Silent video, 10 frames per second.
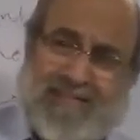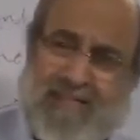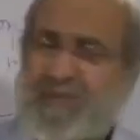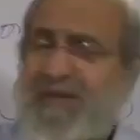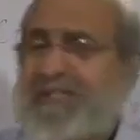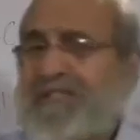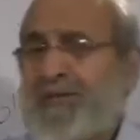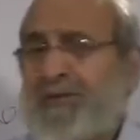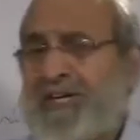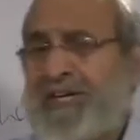despite
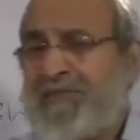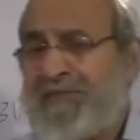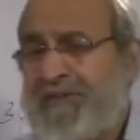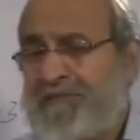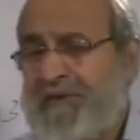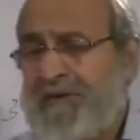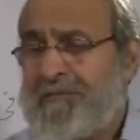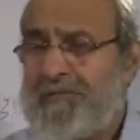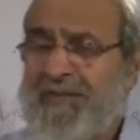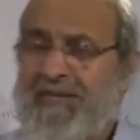it not having an alif
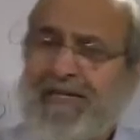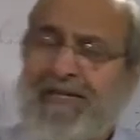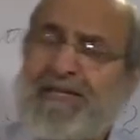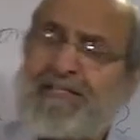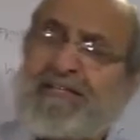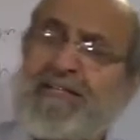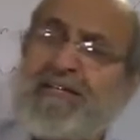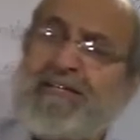lam, is an